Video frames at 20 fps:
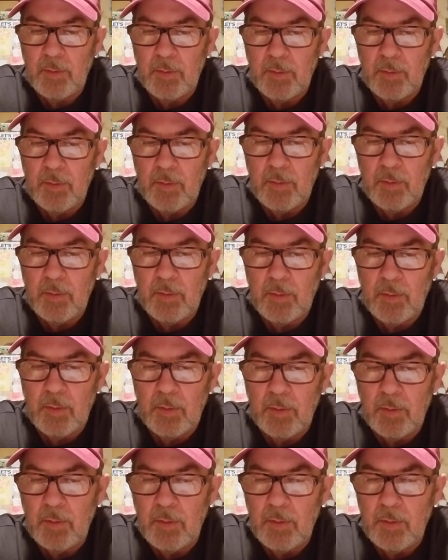
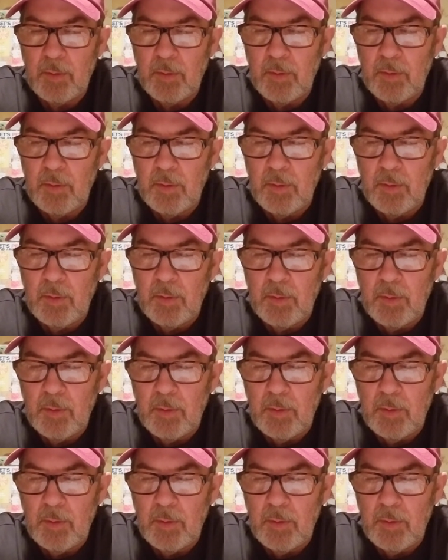(silence)